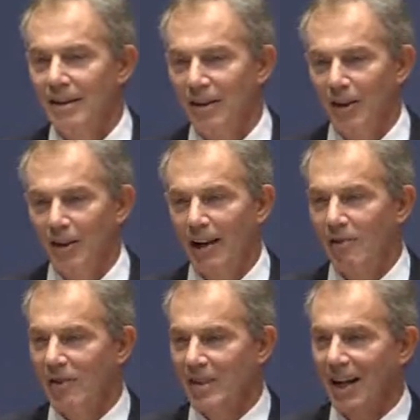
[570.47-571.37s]
And I
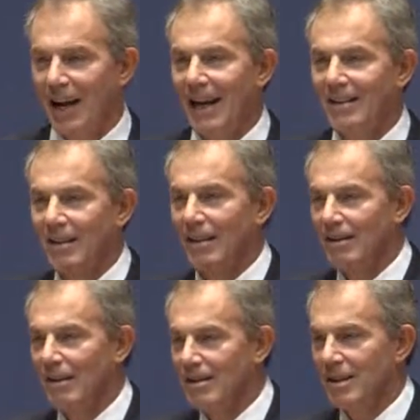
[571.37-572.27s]
would just get handed
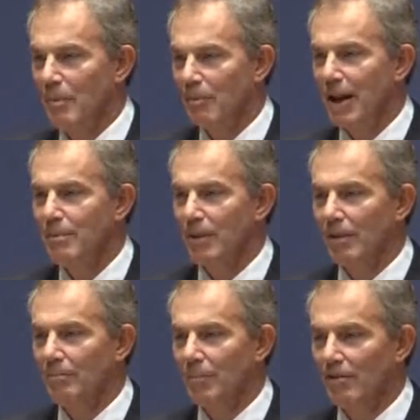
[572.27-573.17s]
a slip of paper
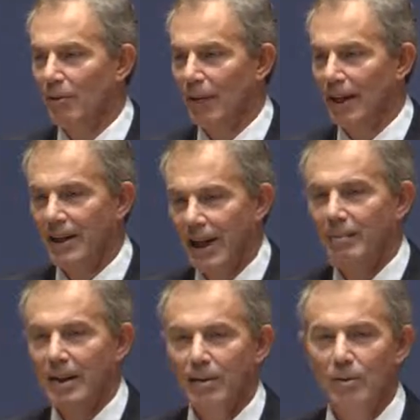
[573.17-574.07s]
before they
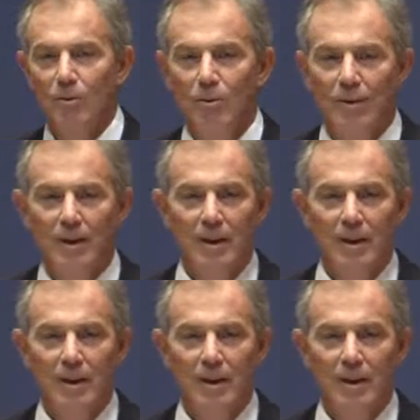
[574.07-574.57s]
came in the door.